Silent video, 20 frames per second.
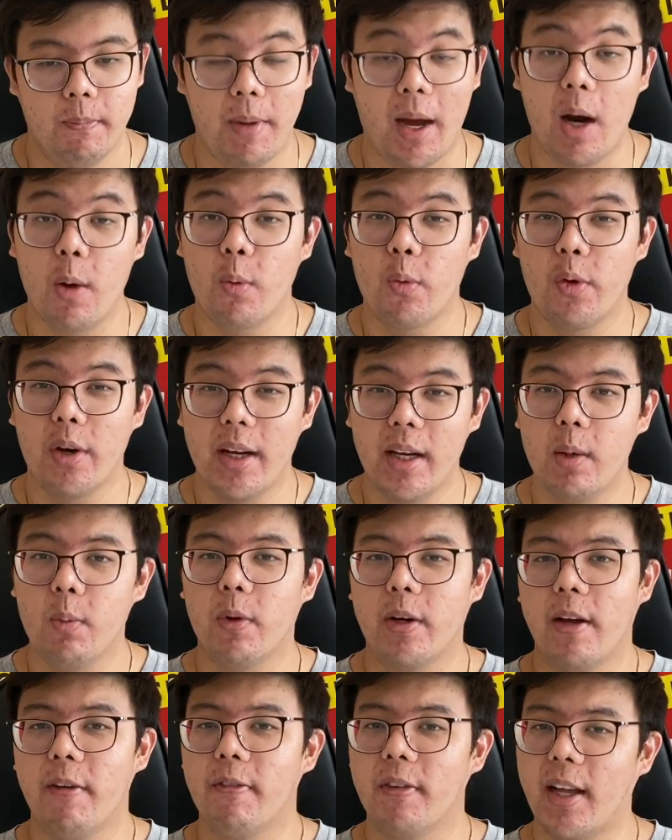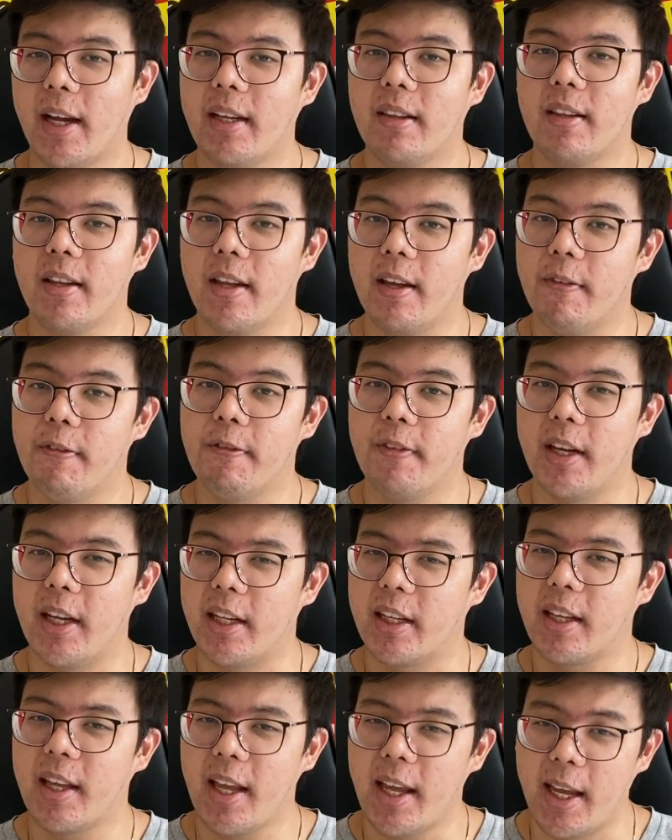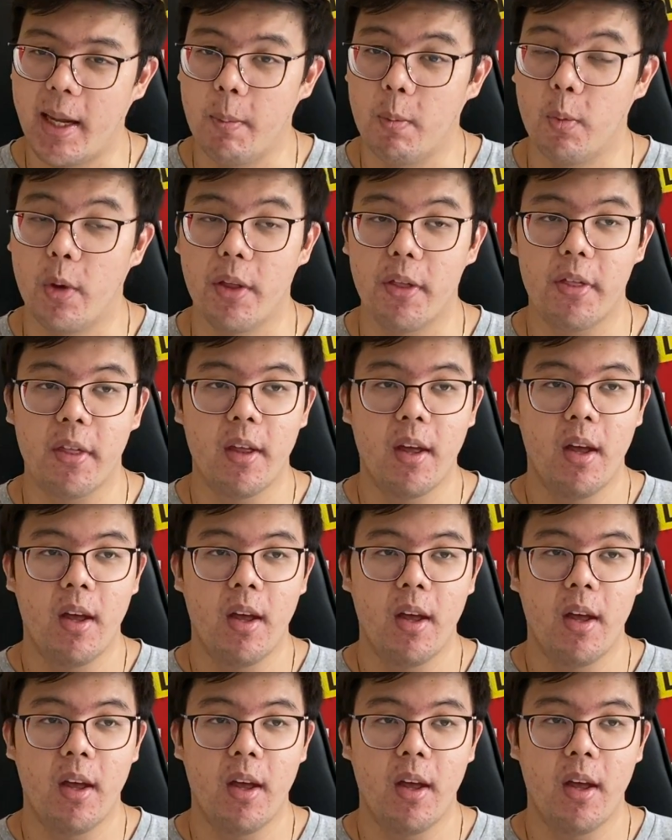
But I really would have liked if it came with